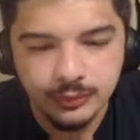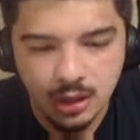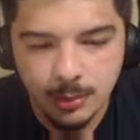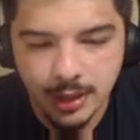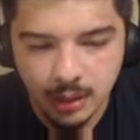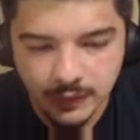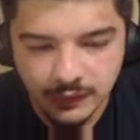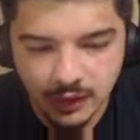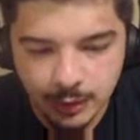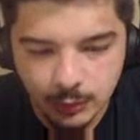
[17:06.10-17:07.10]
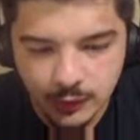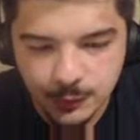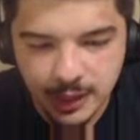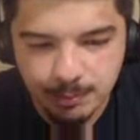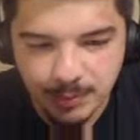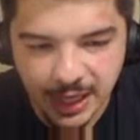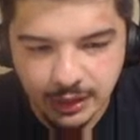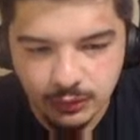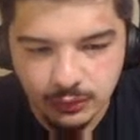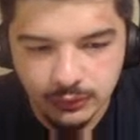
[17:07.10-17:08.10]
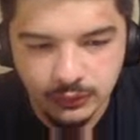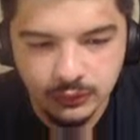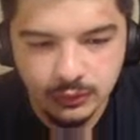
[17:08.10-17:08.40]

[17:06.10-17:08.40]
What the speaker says: Come on, Epidemic. Where's my bangers?